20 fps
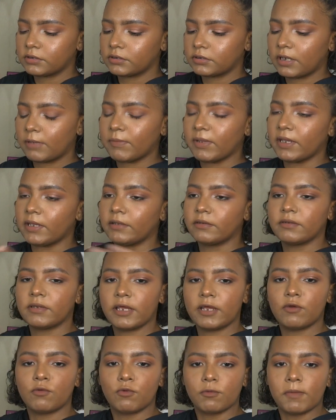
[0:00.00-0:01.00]
I mean,
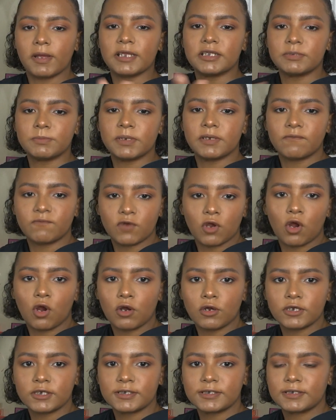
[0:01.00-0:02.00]
it reminds me of
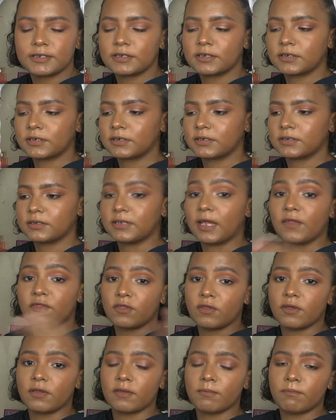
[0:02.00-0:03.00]
NARS, not
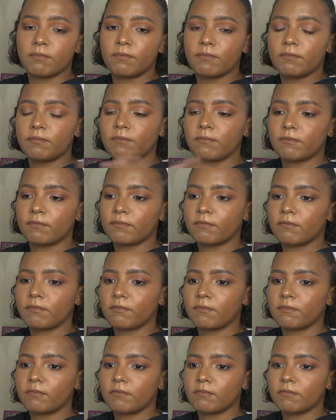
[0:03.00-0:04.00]
the
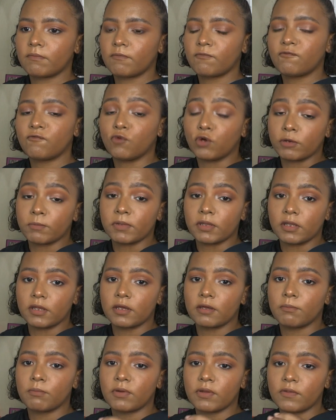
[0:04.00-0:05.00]

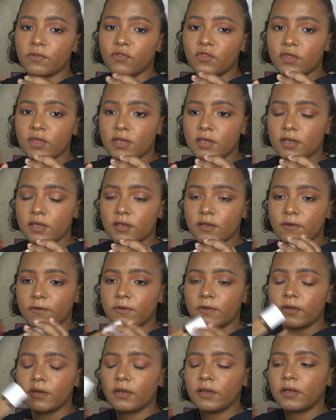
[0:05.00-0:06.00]
formula, but the
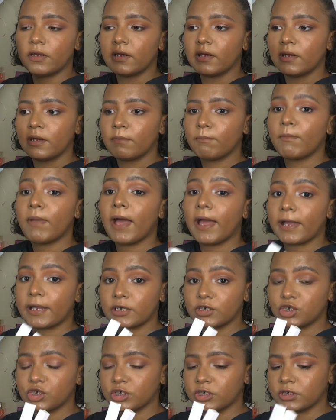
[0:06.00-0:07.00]

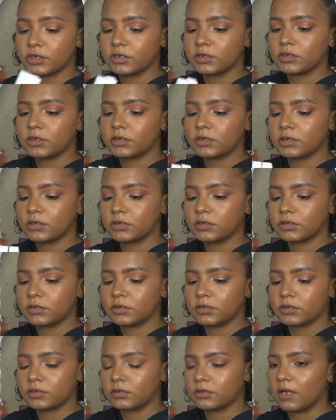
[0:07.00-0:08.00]
packaging.
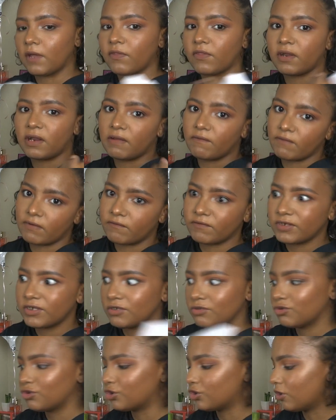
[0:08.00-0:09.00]
Not that I've ever
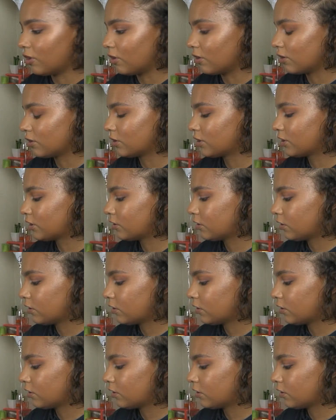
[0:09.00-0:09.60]
used NARS.